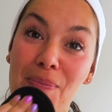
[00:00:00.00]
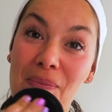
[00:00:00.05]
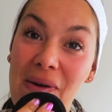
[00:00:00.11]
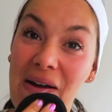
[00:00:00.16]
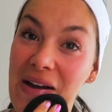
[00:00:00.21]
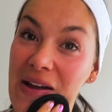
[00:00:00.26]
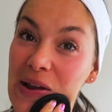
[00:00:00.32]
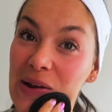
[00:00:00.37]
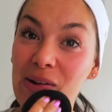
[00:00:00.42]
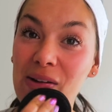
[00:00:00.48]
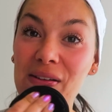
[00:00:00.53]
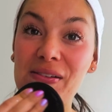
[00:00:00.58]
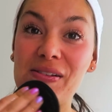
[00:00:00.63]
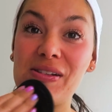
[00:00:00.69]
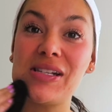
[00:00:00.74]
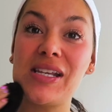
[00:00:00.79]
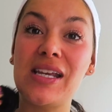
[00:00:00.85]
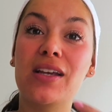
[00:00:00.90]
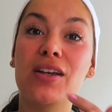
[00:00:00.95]
main
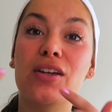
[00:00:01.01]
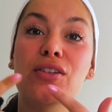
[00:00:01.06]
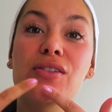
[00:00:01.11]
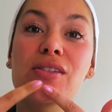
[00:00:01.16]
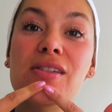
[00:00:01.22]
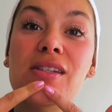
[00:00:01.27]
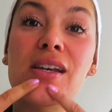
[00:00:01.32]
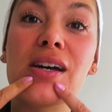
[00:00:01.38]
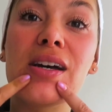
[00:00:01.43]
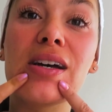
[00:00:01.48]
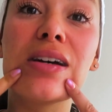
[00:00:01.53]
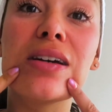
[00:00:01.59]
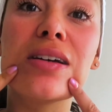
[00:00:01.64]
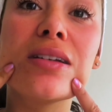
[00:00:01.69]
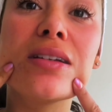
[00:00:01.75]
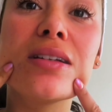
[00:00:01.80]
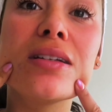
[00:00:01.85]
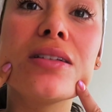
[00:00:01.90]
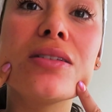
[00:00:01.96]
skin
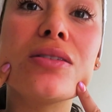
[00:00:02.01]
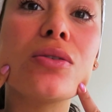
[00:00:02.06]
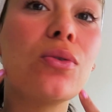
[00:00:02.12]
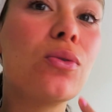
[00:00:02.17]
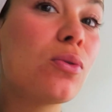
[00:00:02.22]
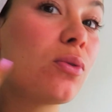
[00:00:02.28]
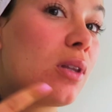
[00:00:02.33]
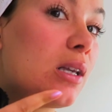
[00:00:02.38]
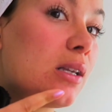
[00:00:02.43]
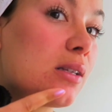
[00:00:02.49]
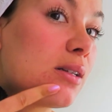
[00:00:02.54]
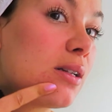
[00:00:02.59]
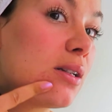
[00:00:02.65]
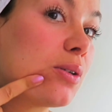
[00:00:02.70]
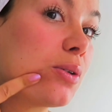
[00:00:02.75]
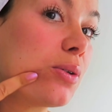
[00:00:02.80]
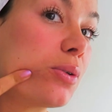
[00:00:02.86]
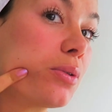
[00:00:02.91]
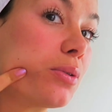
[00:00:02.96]
concern is all these
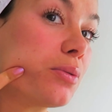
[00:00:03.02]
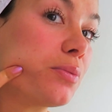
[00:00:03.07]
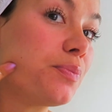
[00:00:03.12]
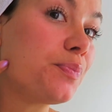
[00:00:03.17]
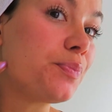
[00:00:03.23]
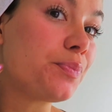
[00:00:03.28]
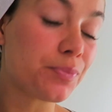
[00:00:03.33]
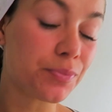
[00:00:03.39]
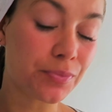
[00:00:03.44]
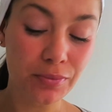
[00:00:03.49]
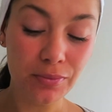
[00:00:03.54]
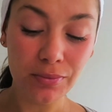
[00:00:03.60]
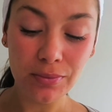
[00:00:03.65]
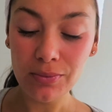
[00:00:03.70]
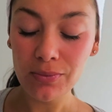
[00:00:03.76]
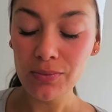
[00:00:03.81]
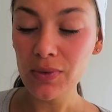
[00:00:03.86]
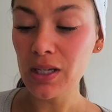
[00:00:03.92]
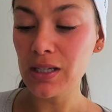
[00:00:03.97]
little
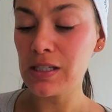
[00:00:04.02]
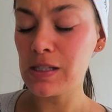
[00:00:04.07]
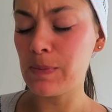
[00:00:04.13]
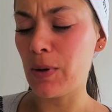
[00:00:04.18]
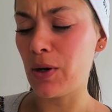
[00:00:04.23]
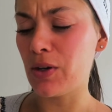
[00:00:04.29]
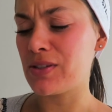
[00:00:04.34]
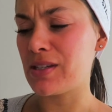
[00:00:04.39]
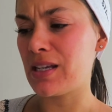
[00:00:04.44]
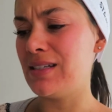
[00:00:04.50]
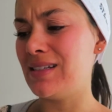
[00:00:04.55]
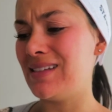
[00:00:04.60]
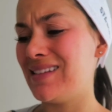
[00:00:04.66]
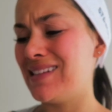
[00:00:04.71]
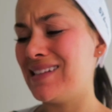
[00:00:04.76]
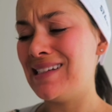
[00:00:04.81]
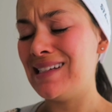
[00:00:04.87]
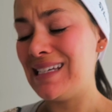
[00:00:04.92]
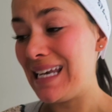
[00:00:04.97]
spots
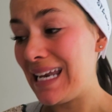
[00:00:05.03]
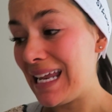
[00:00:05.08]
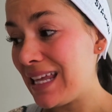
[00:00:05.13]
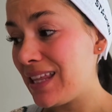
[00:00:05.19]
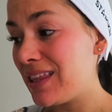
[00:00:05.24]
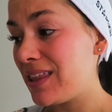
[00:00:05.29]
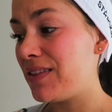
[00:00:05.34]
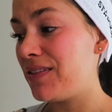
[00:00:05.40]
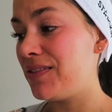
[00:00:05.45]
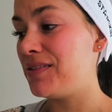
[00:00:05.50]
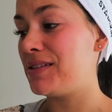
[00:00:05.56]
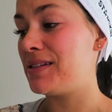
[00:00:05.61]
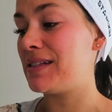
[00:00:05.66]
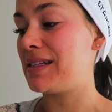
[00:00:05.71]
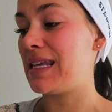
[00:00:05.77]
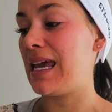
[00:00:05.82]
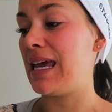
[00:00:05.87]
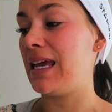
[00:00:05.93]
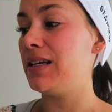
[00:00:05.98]
underneath the
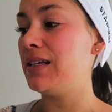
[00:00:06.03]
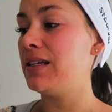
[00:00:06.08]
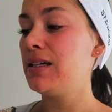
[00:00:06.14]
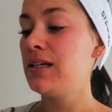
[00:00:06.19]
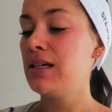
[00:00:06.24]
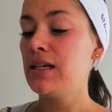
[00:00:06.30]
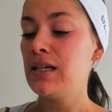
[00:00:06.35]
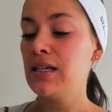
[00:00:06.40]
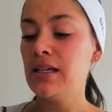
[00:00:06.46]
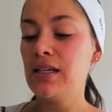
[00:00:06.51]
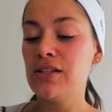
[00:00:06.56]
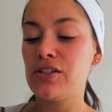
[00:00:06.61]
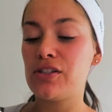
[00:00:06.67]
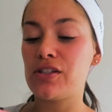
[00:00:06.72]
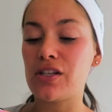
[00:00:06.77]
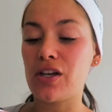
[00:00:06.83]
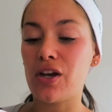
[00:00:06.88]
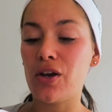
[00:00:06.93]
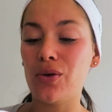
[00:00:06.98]
skin.
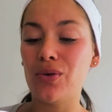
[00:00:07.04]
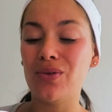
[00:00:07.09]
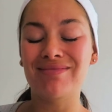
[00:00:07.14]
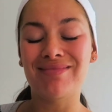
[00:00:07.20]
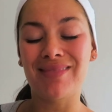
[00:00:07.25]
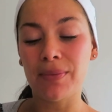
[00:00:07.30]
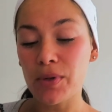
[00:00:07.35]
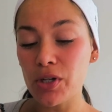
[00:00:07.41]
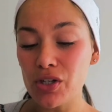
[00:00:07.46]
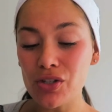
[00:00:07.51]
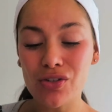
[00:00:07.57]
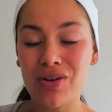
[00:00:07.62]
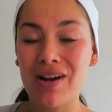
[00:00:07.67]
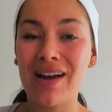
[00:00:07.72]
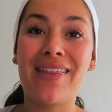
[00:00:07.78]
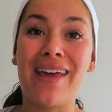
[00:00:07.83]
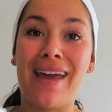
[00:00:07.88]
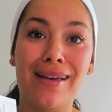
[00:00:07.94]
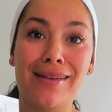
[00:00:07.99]
So I'm gonna
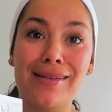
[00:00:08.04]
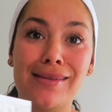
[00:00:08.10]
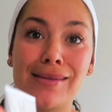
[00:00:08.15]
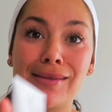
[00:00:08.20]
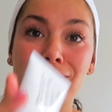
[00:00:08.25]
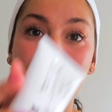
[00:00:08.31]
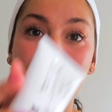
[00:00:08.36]
try this.